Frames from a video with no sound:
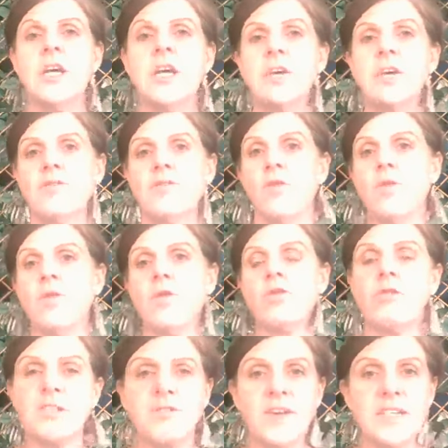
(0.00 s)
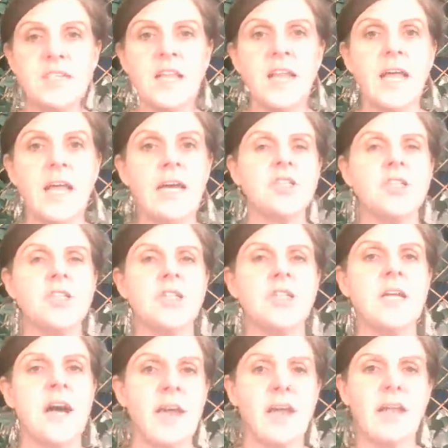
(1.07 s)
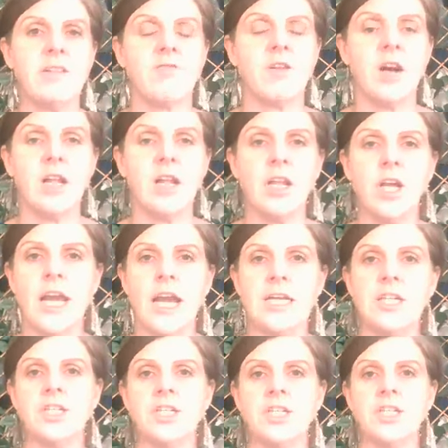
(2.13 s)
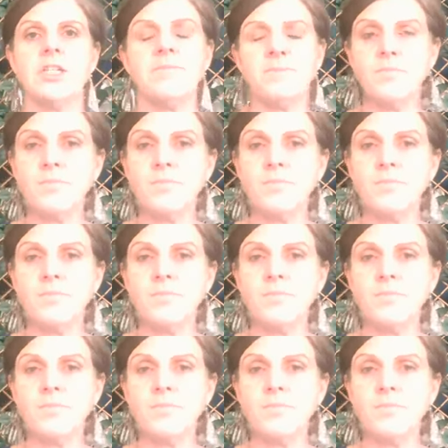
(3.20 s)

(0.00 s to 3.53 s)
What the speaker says: for cross ventilation? Are they in the right location